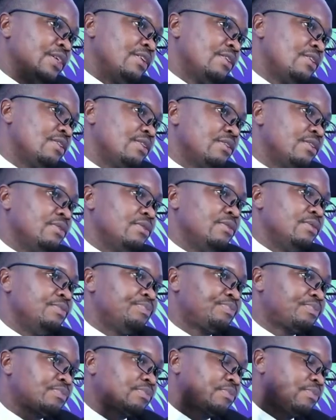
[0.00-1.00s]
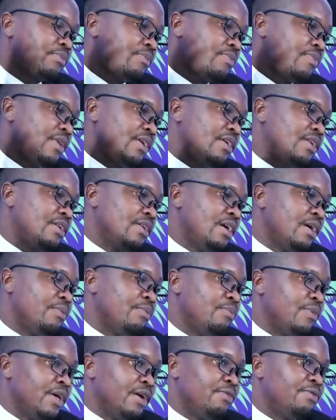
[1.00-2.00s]
So there
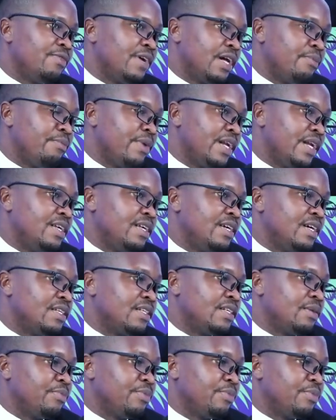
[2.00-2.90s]
are fund managers and